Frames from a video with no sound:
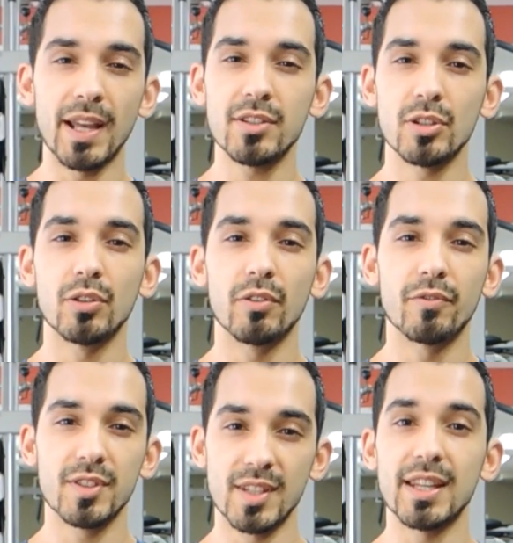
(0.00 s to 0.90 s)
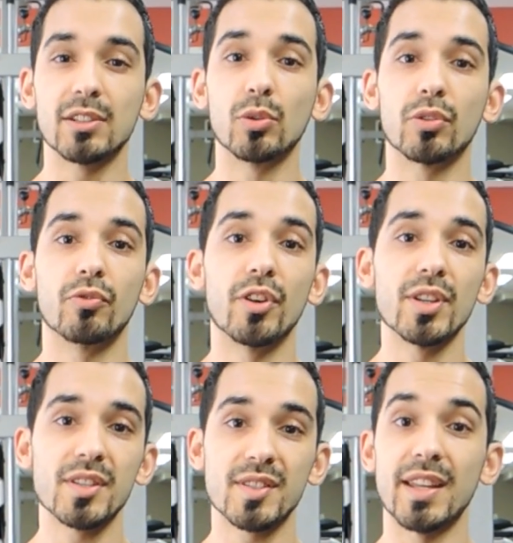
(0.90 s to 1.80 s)
it makes your physique look
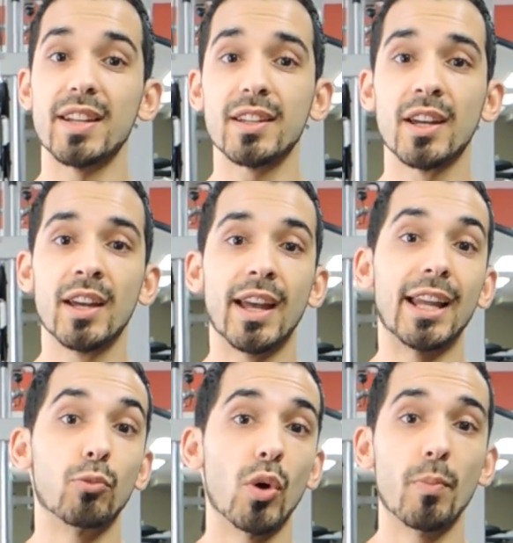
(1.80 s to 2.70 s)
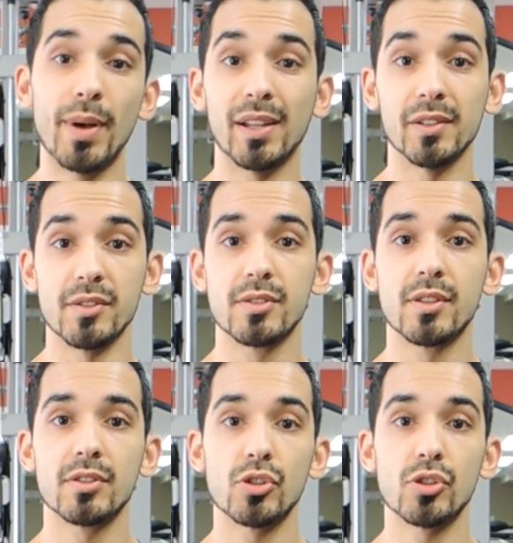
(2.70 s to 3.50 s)
very aesthetic and well balanced.